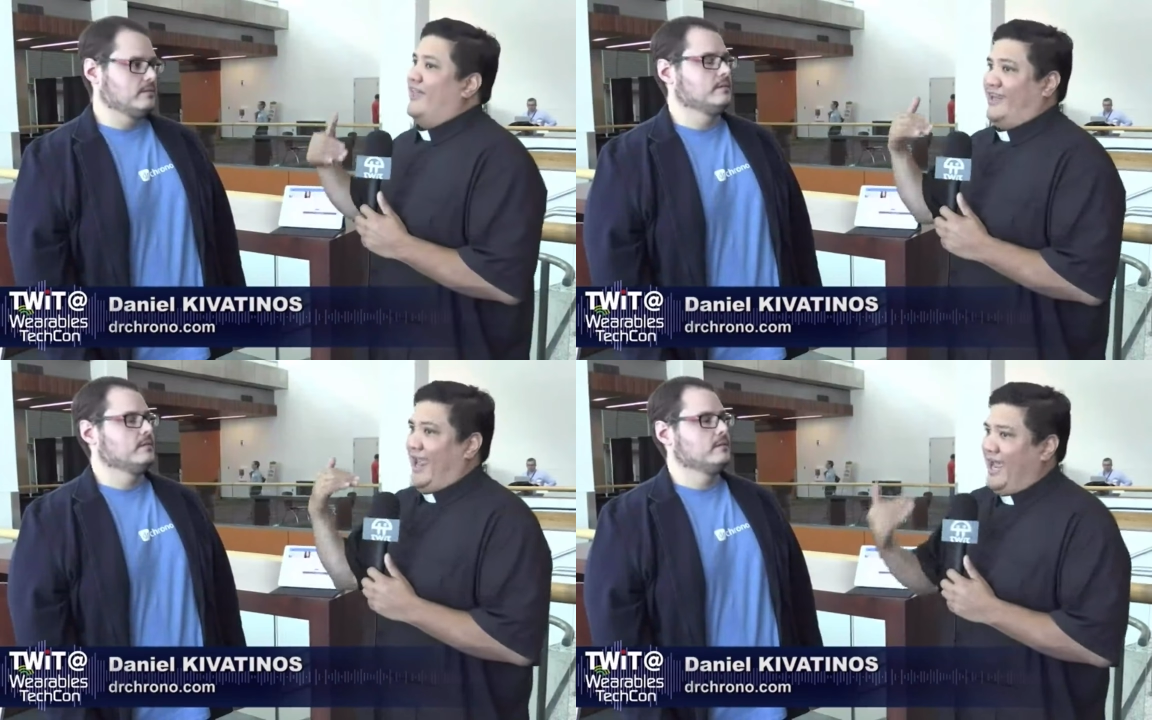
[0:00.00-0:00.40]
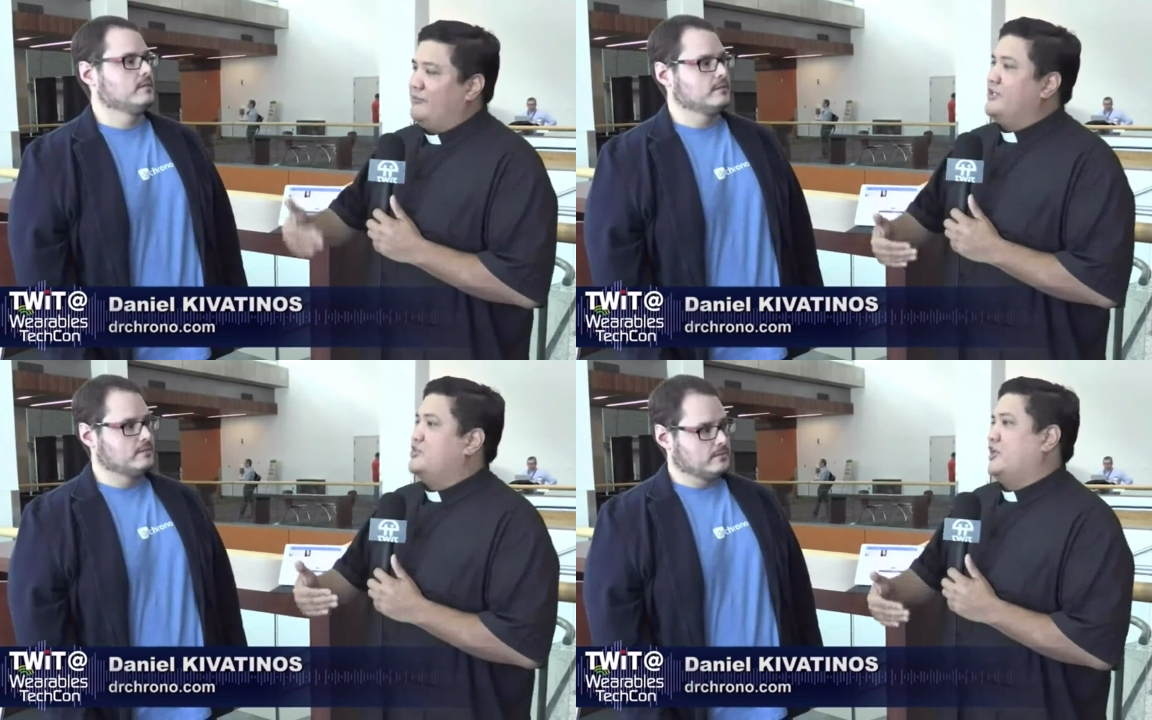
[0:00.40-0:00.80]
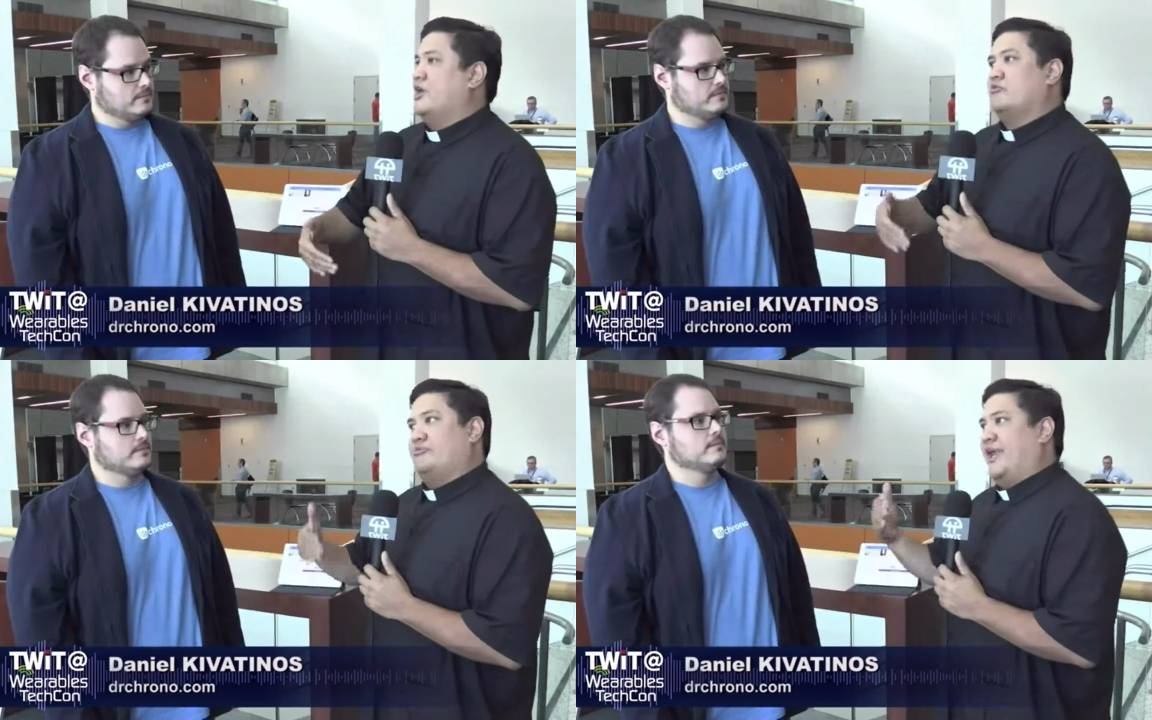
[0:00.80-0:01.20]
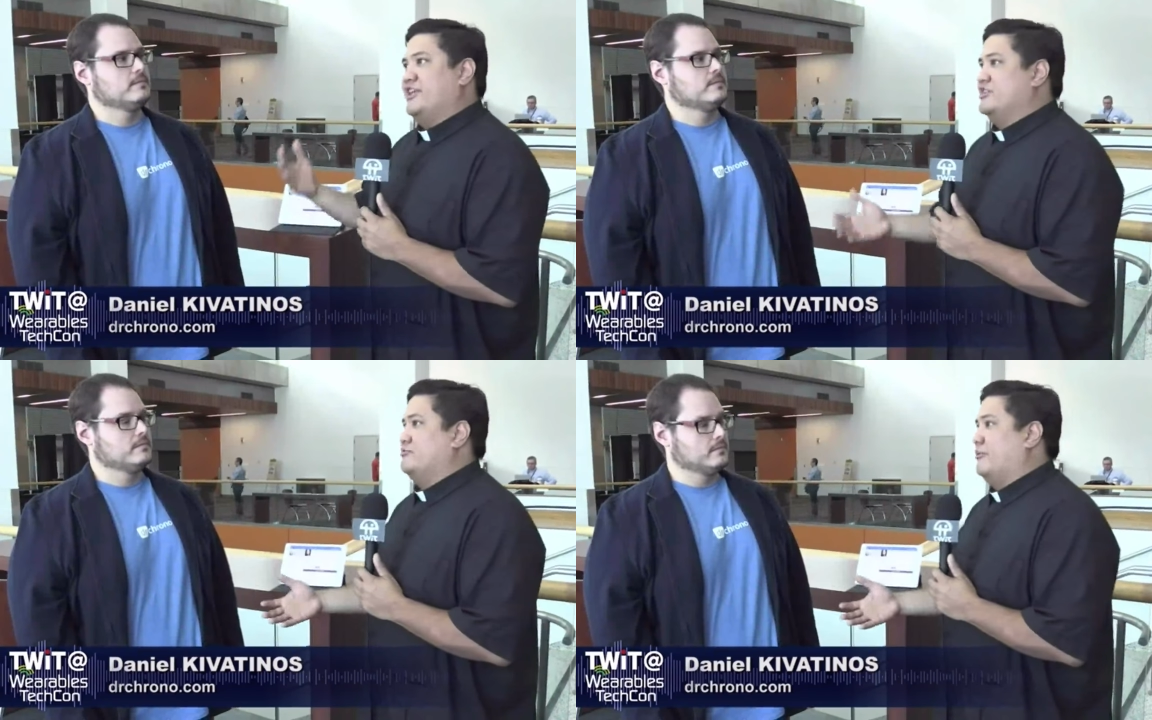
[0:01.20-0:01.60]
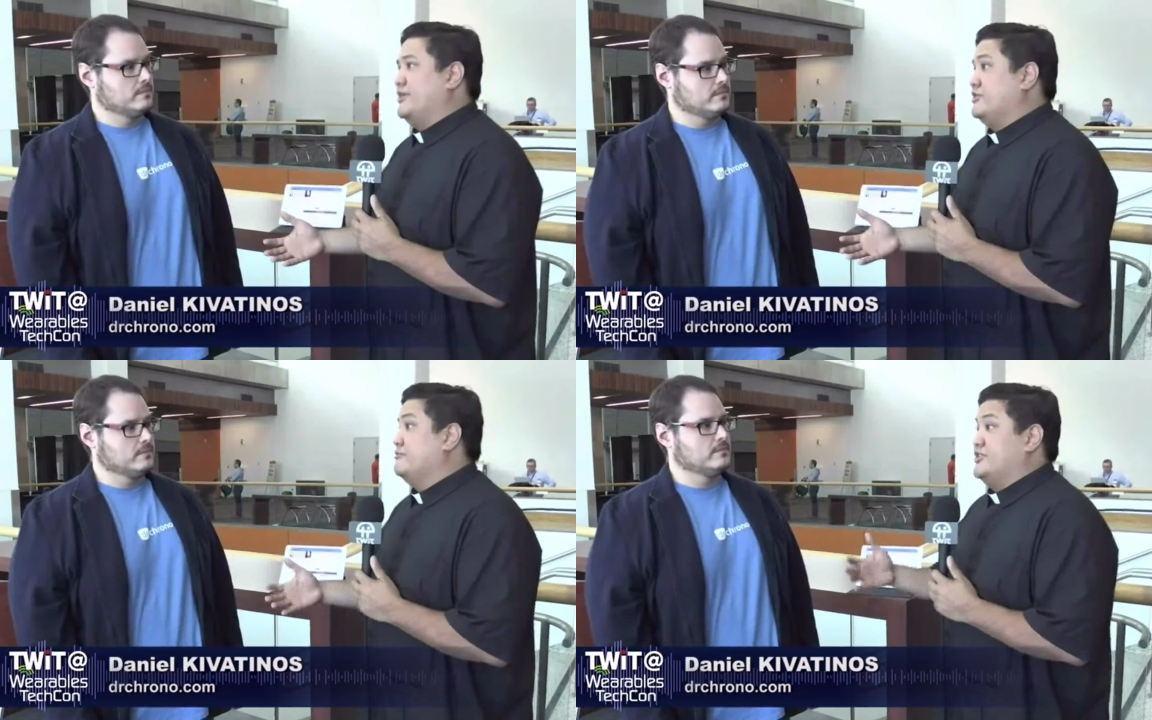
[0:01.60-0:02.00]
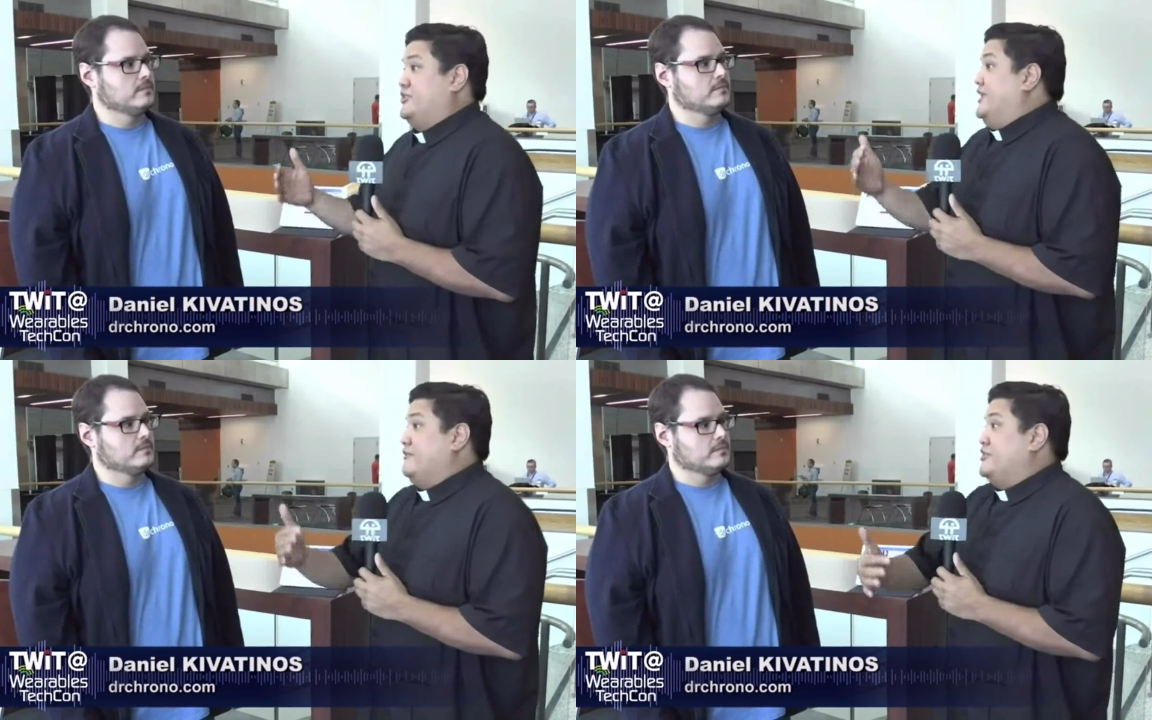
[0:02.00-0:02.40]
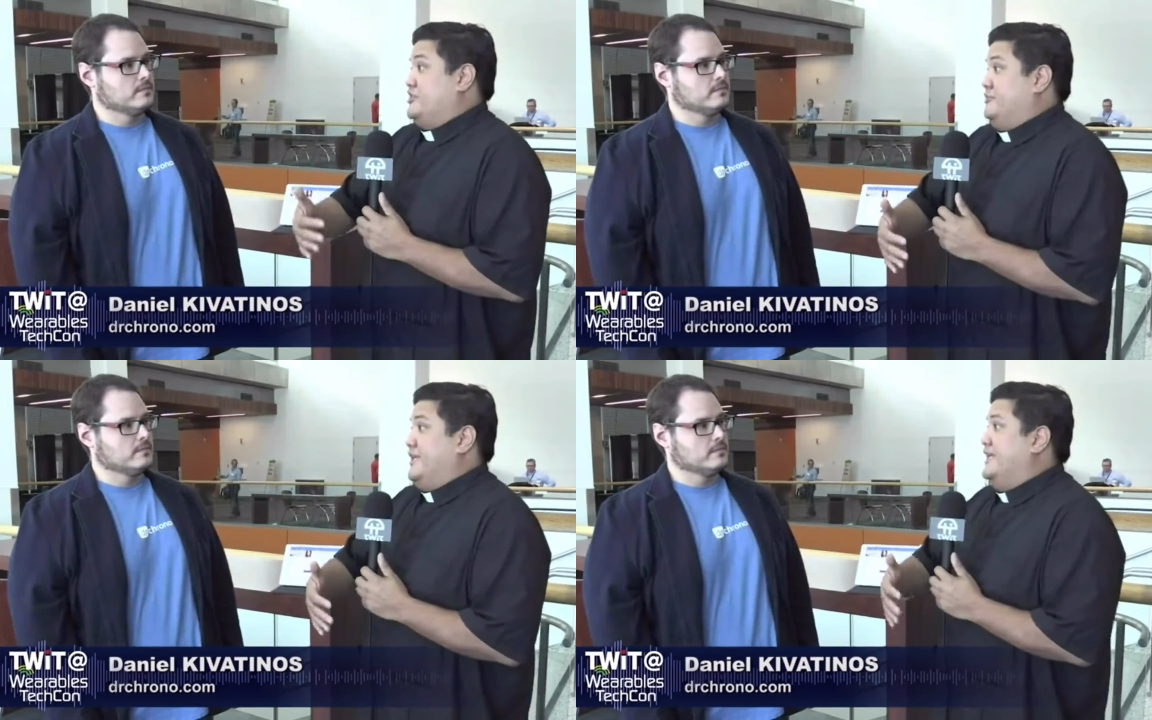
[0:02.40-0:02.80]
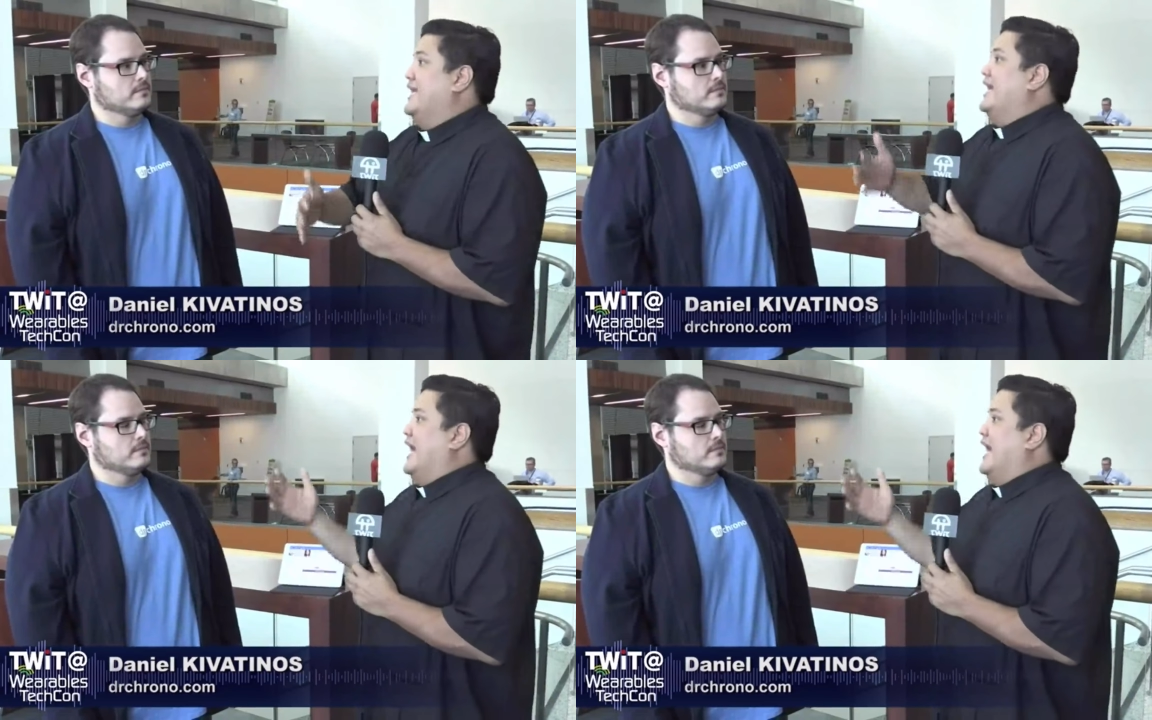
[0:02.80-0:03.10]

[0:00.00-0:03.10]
Speaker 1: that can be shared with patients' permission, but should never just be